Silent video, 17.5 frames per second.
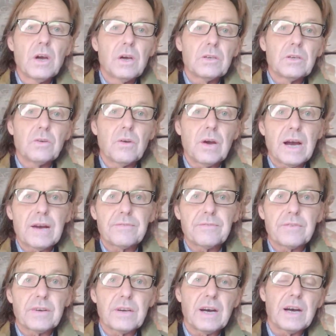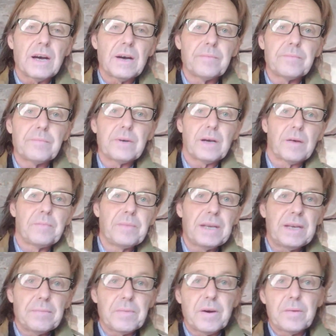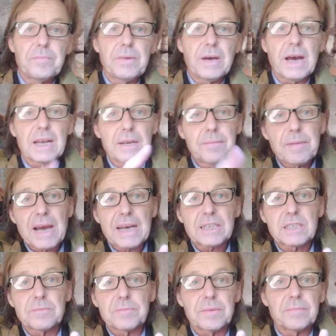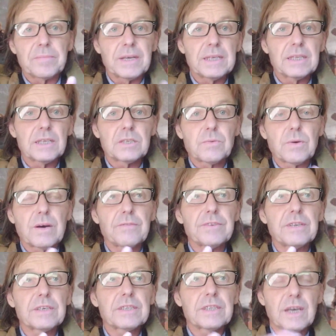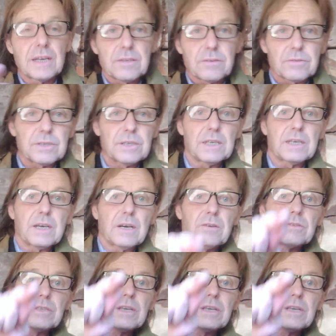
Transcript: you have a minimum and a maximum in the 12-year cycles, and it goes